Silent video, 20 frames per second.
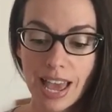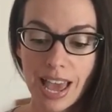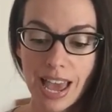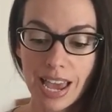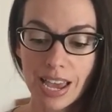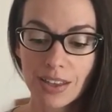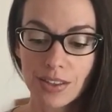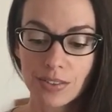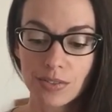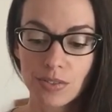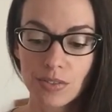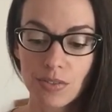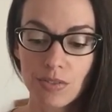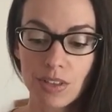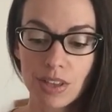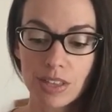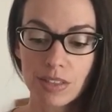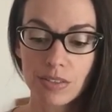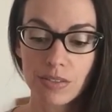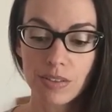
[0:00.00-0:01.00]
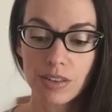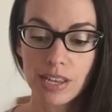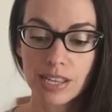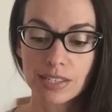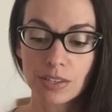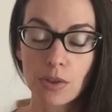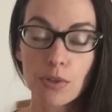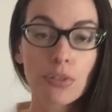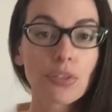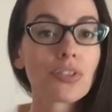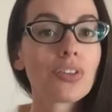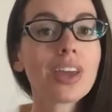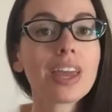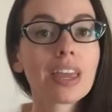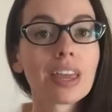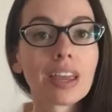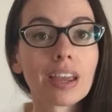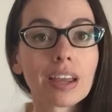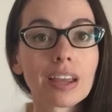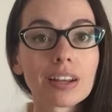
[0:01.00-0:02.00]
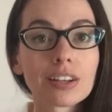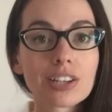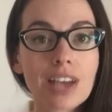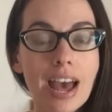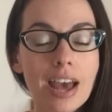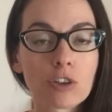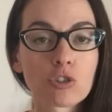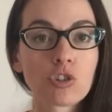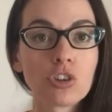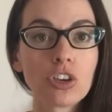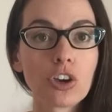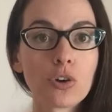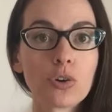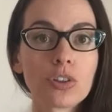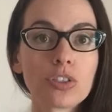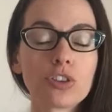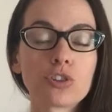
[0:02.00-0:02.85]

and that it's a thing to actually go to